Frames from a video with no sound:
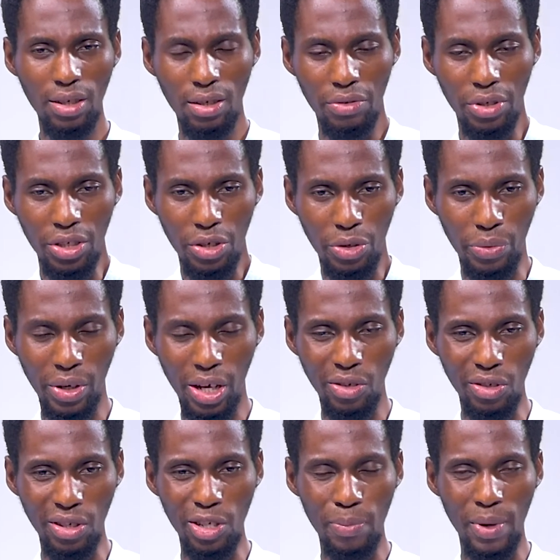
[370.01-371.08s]
Cristiano Ronaldo,
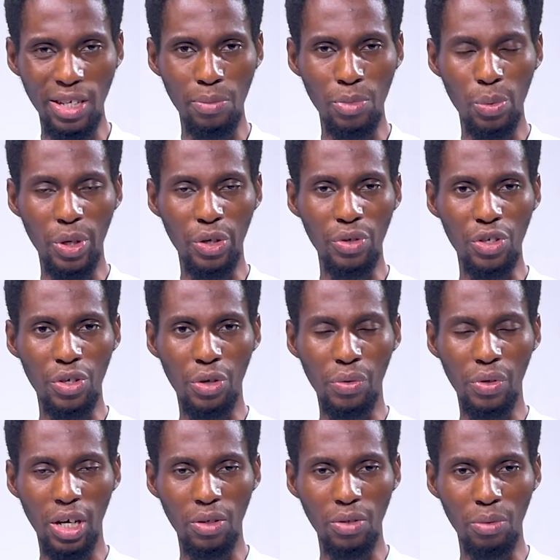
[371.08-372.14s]
you expect him to be Cristiano
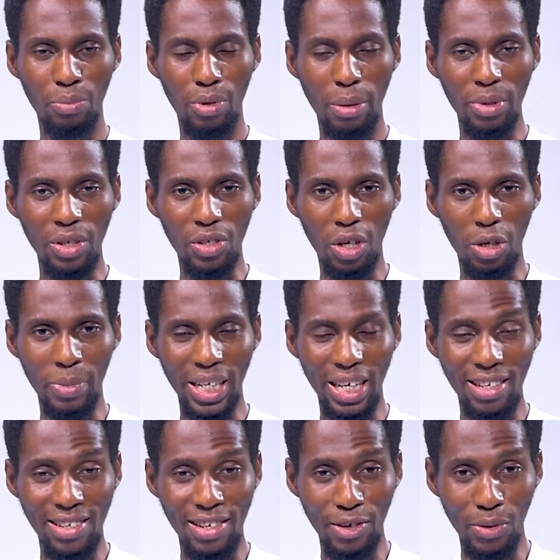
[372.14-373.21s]
Ronaldo, probably is going to be
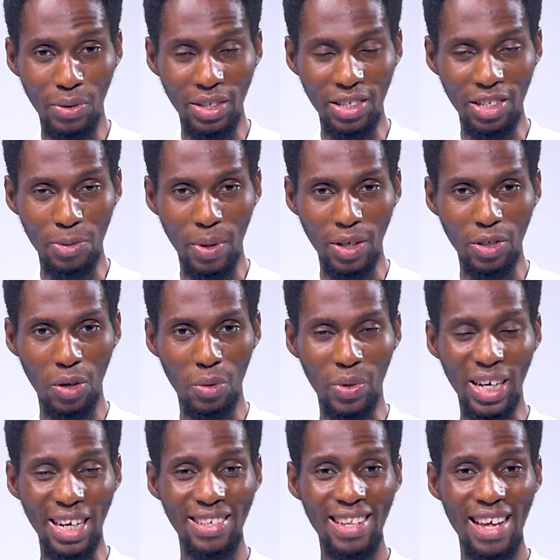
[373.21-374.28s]
getting a goal in this particular one,
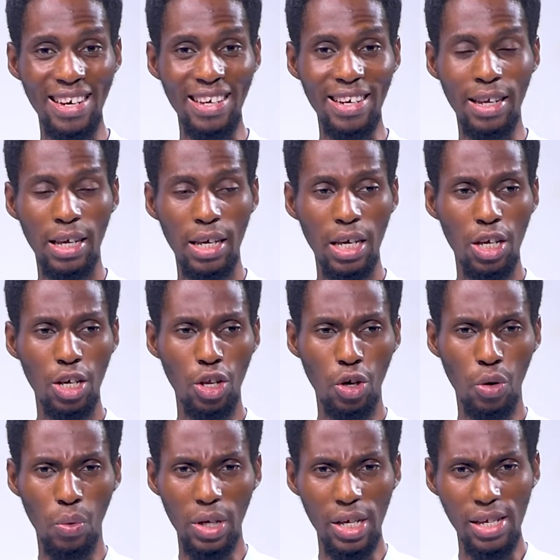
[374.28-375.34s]
extending, you
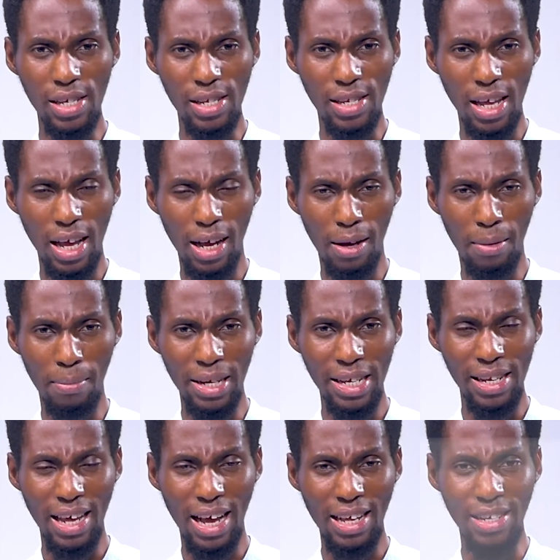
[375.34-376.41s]
know, his
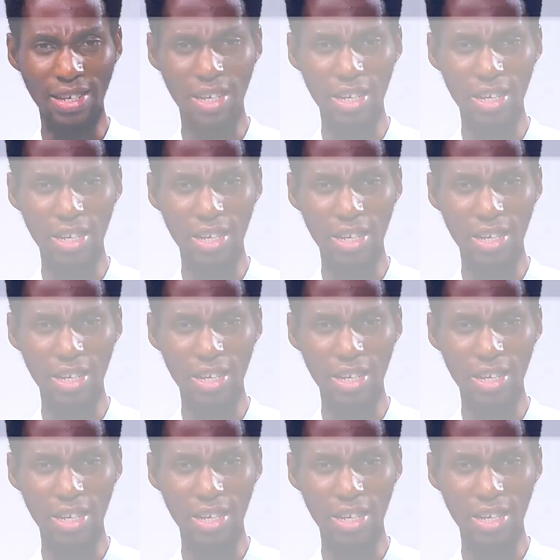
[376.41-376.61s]
lead at